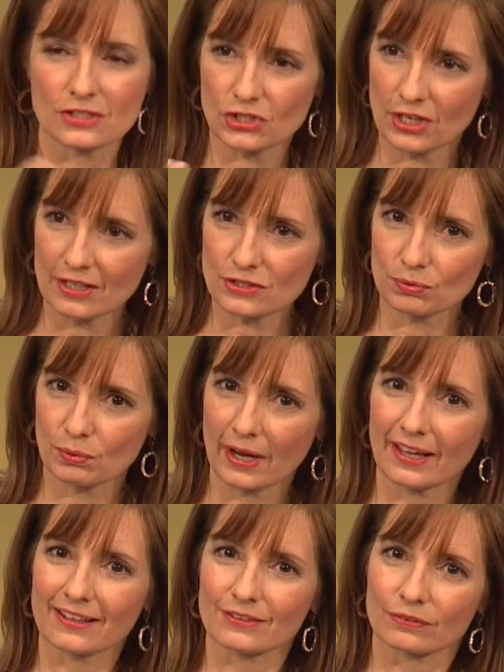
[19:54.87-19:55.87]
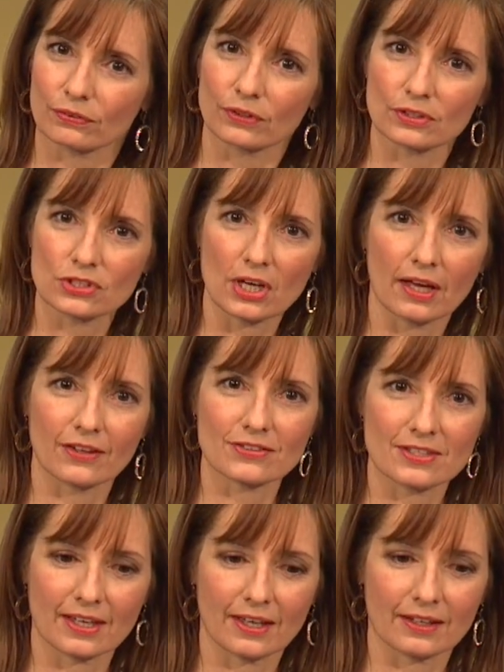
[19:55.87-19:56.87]
just right for a
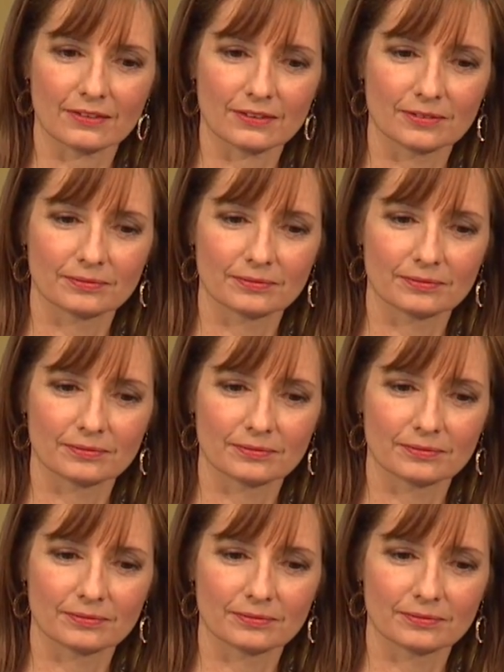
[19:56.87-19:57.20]
child's hand.